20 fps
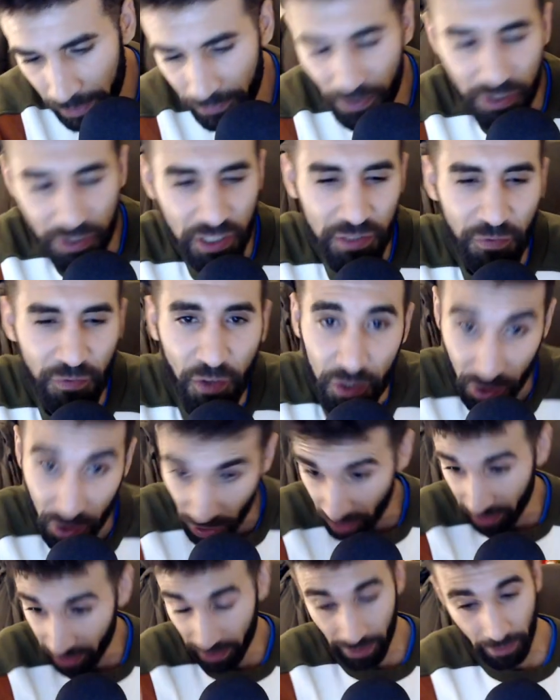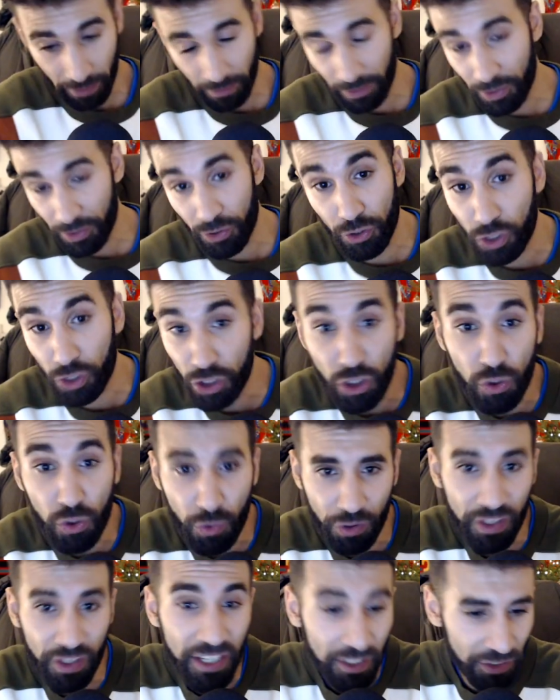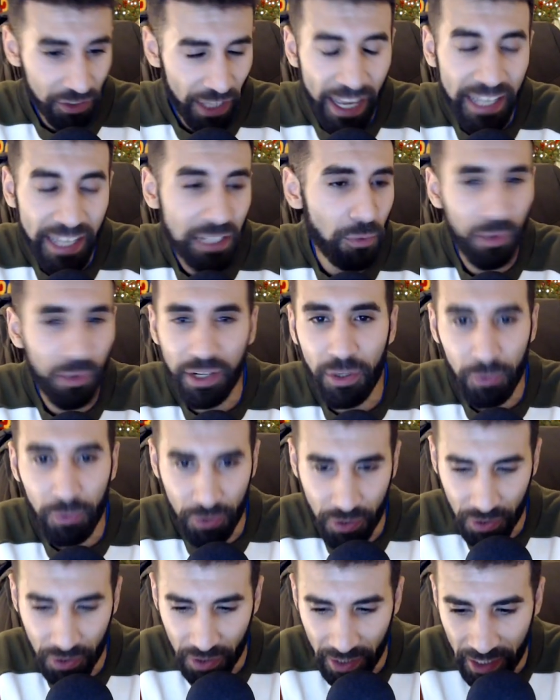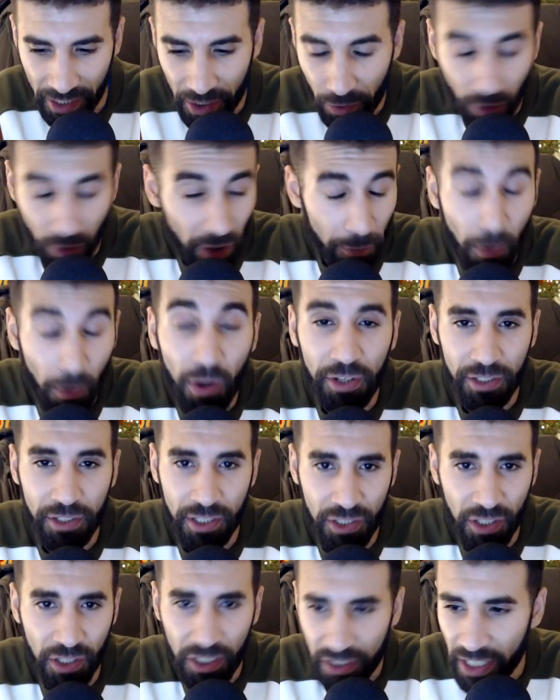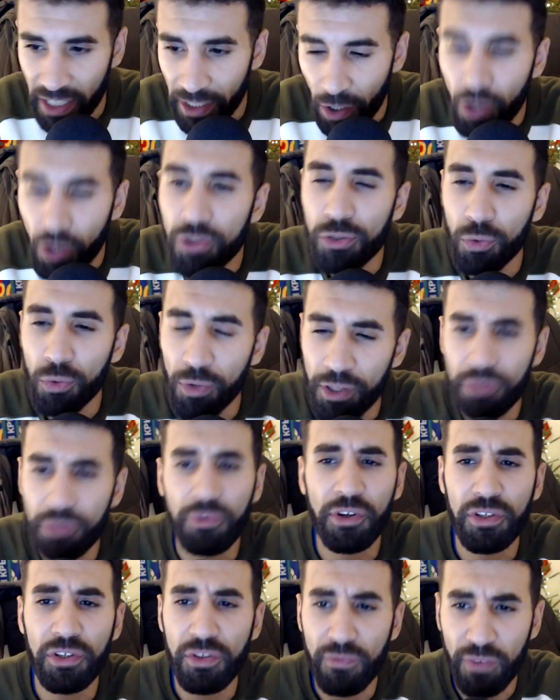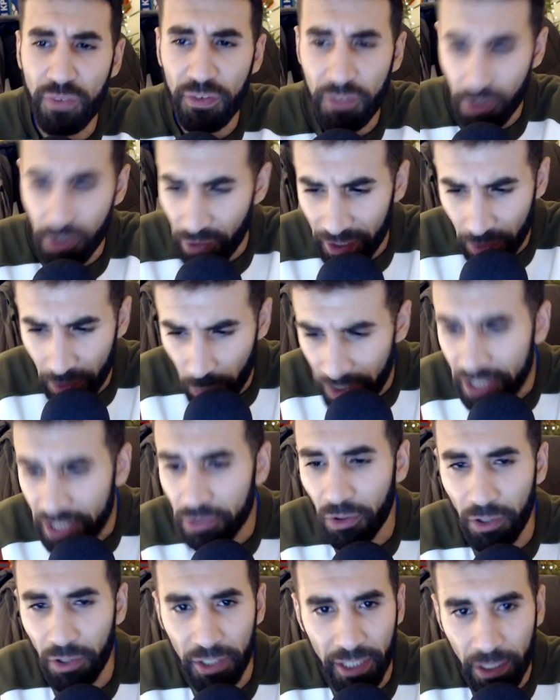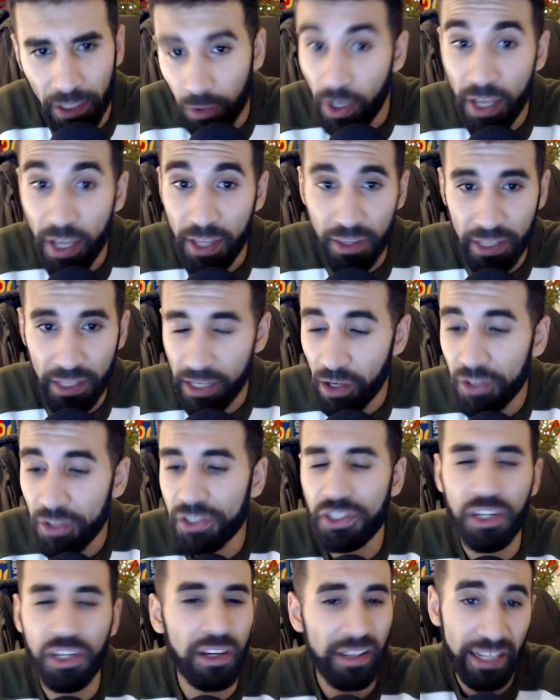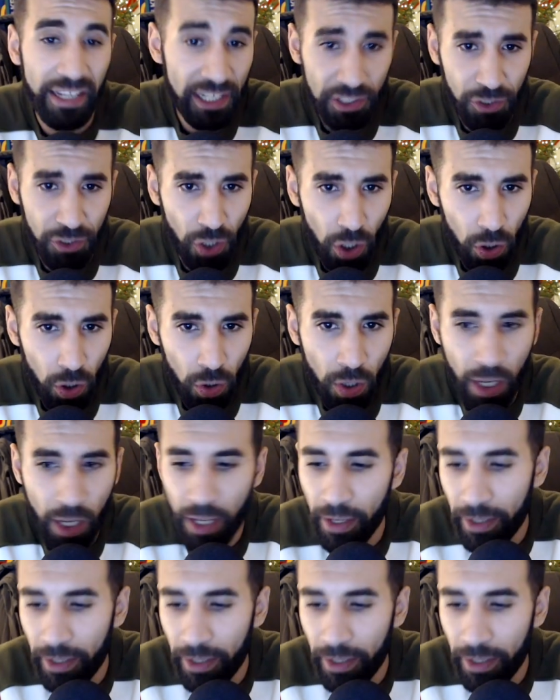First things first, do you think that anyone else in their right mind is going to take Ozil on 350 grand a week right now? The answer is no.